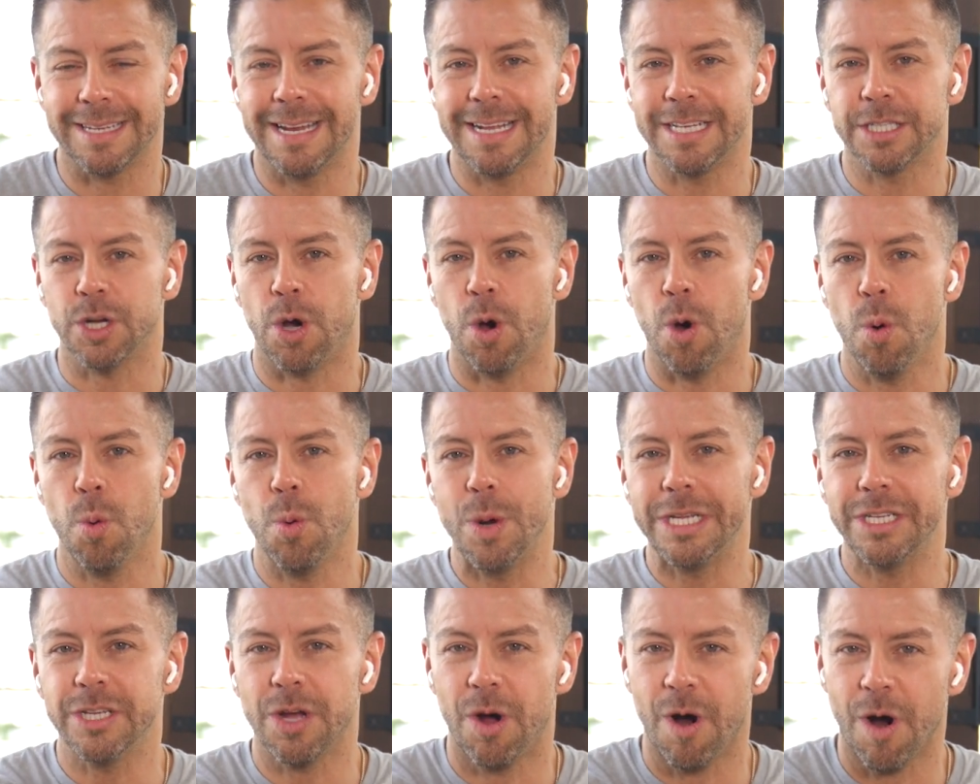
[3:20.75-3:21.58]
and it's
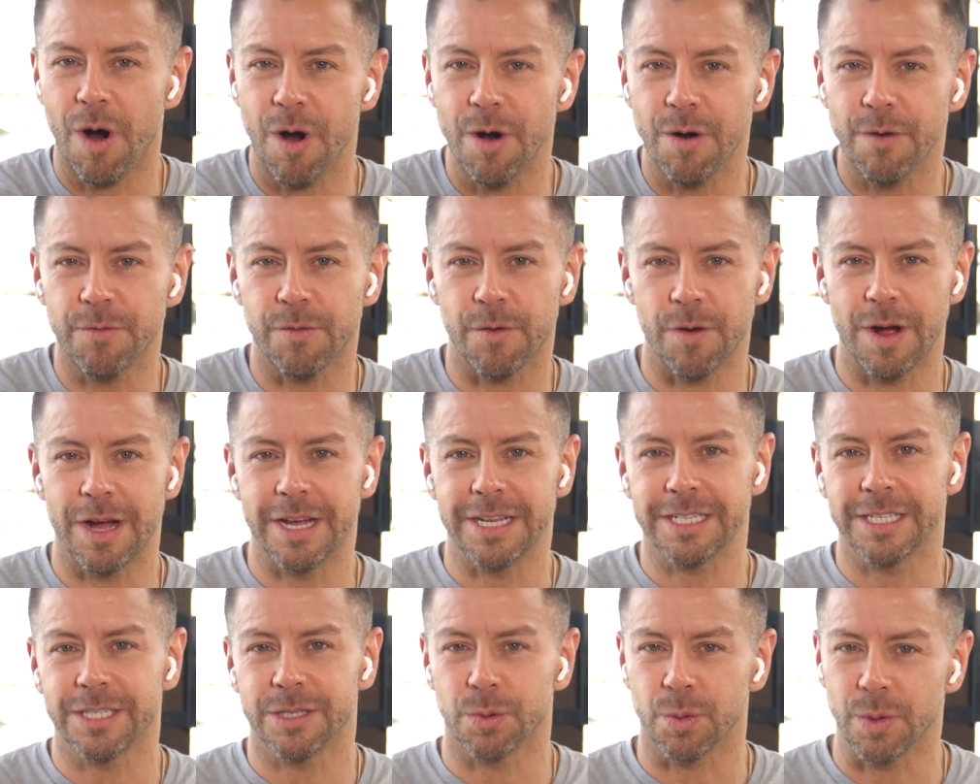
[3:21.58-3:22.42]
always hard for
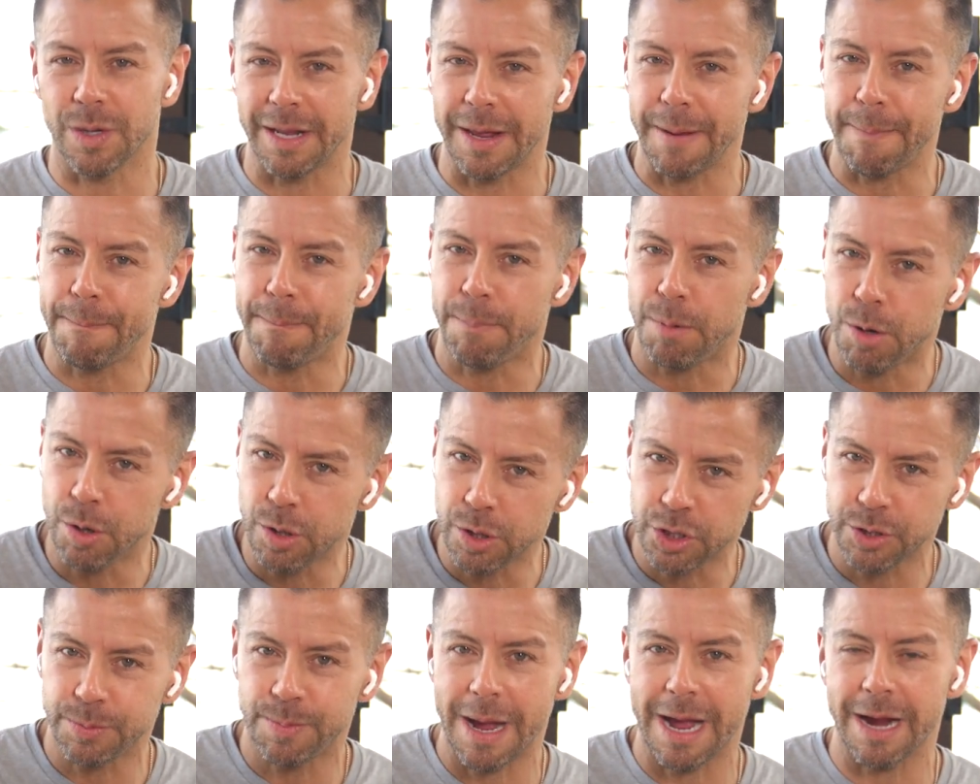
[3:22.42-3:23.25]
us to really
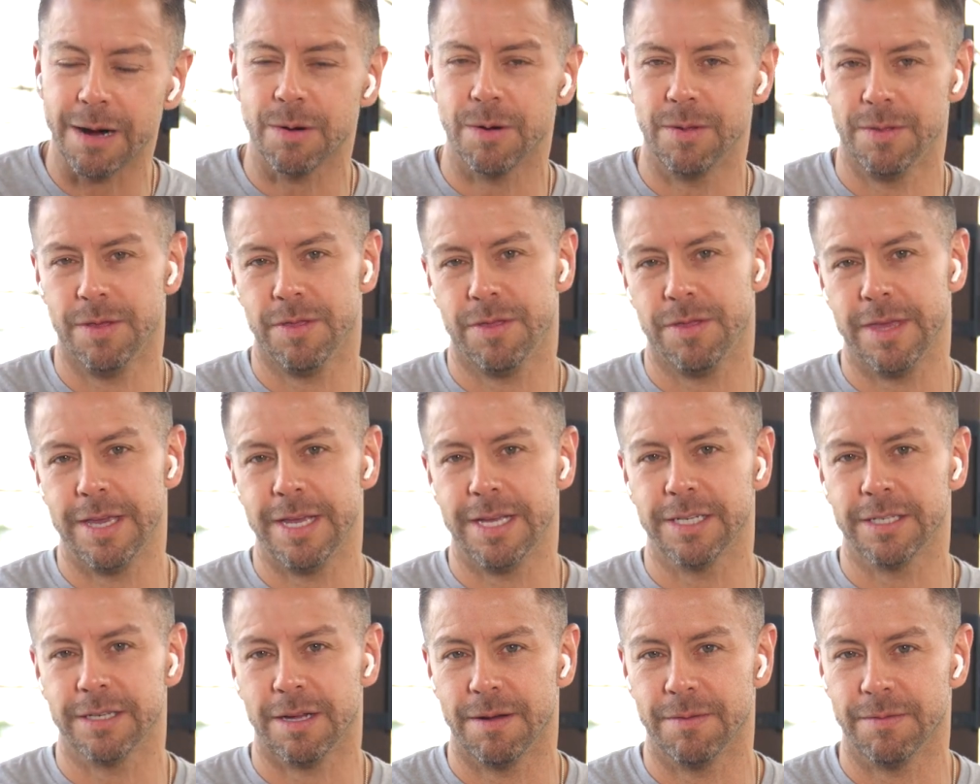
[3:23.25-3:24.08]
push back on the
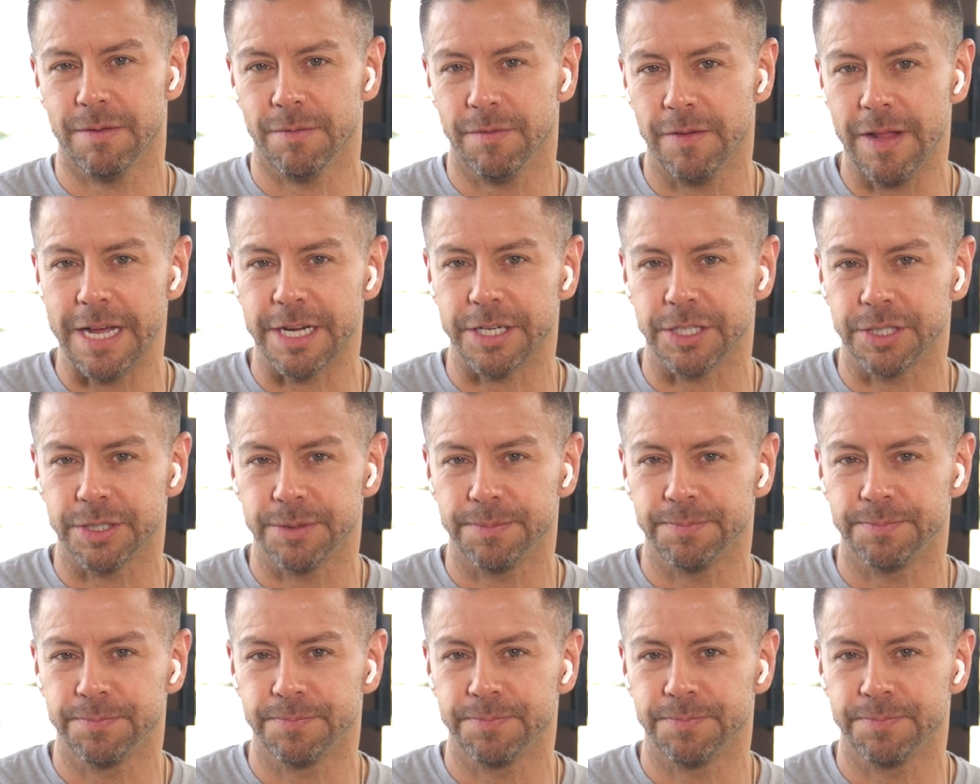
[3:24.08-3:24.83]
things of the flesh.